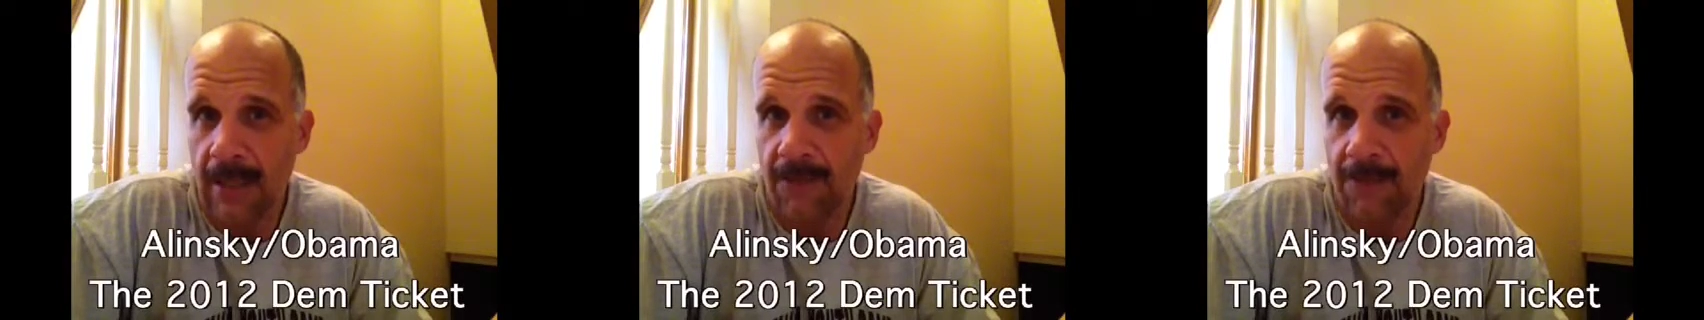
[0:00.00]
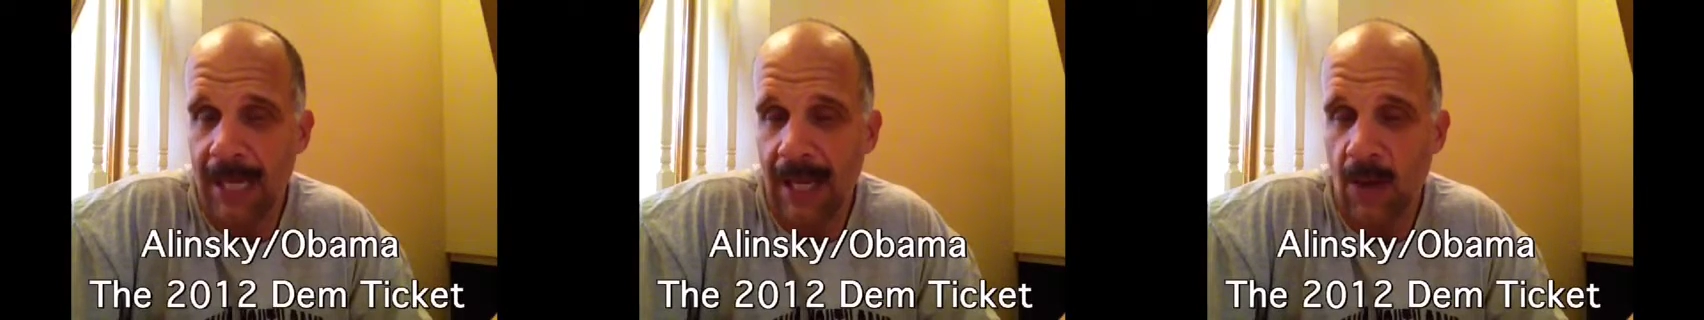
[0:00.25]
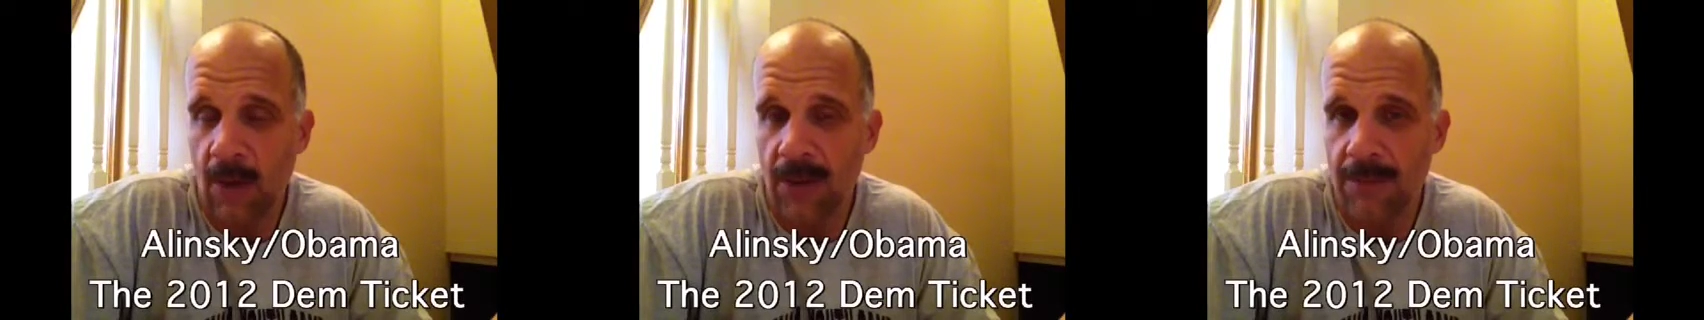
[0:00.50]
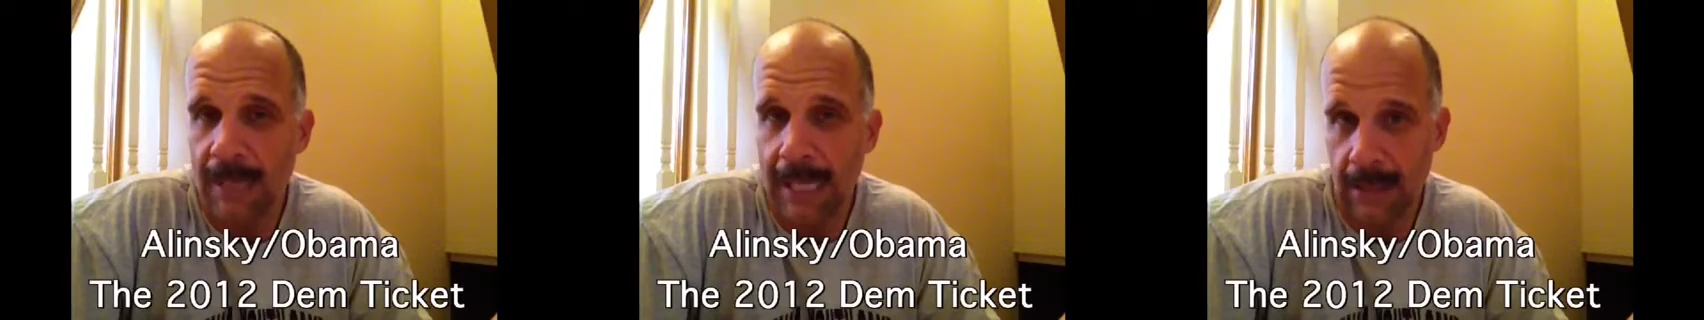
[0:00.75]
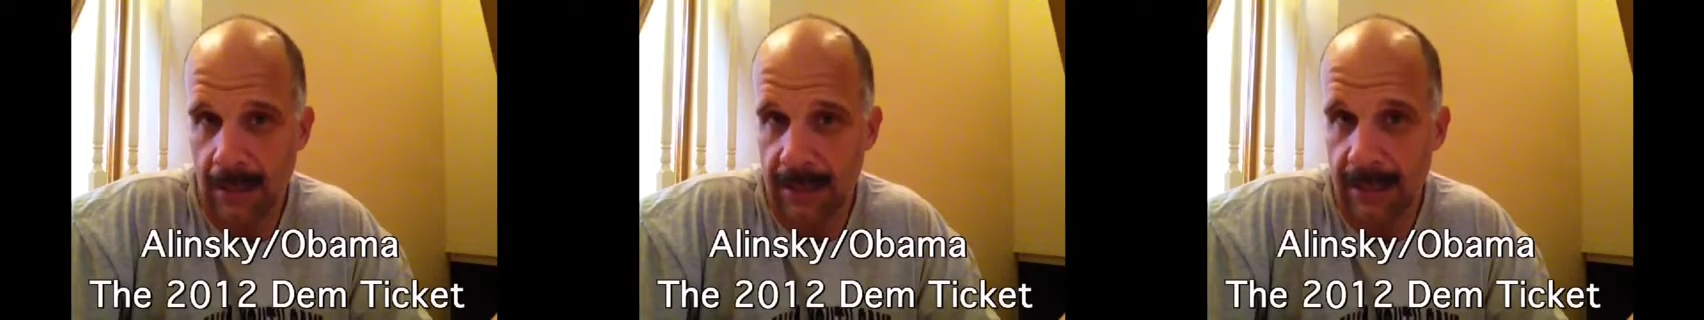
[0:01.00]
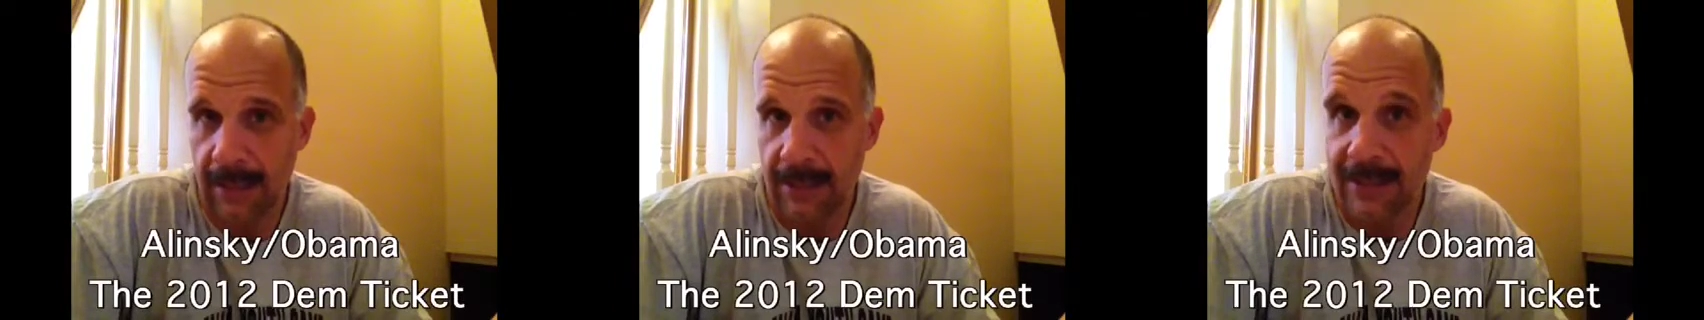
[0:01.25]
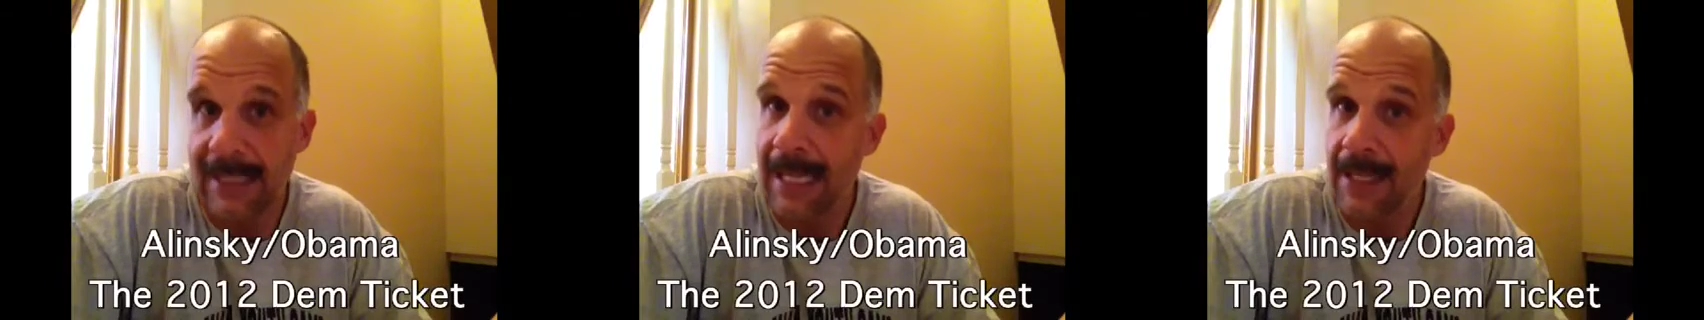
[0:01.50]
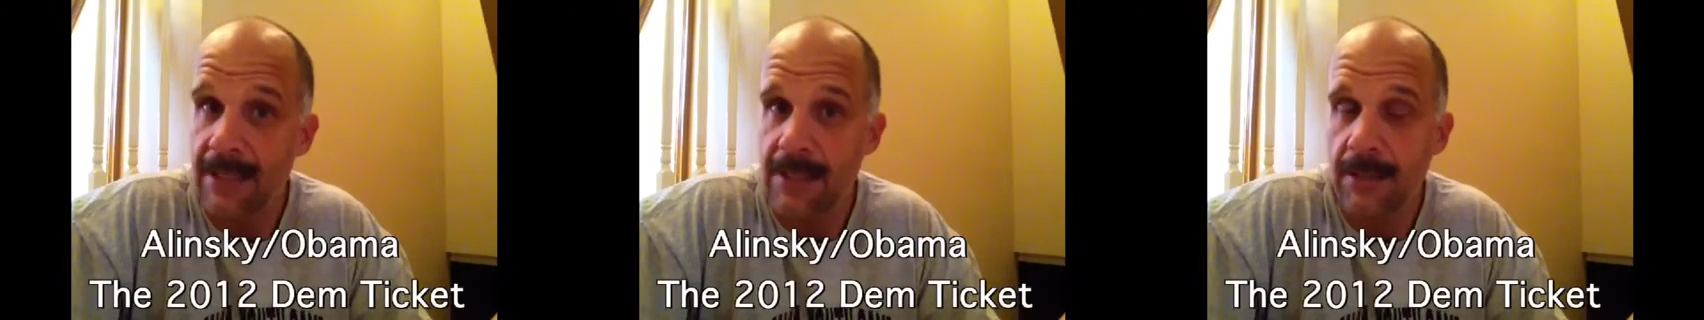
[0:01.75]
of power and politics
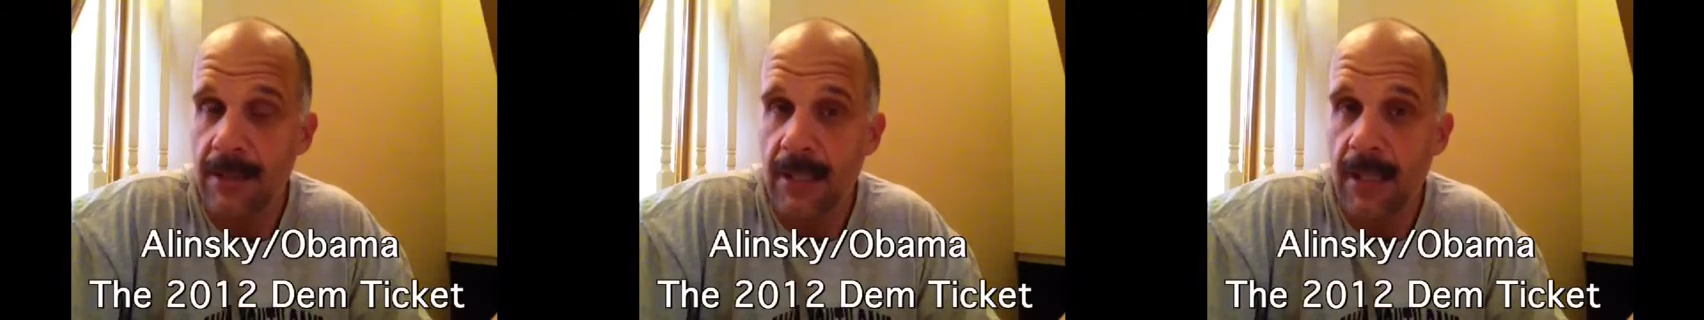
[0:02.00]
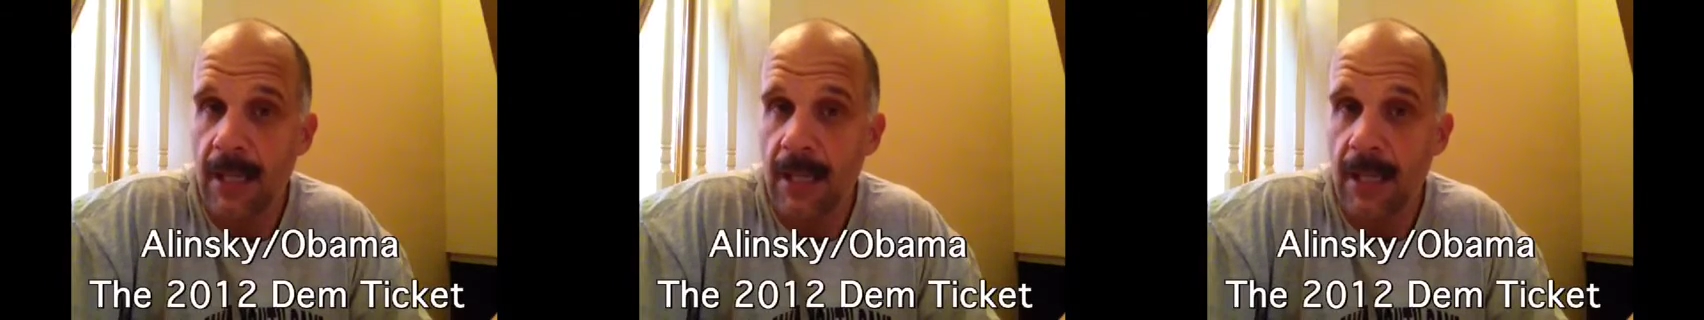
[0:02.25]
says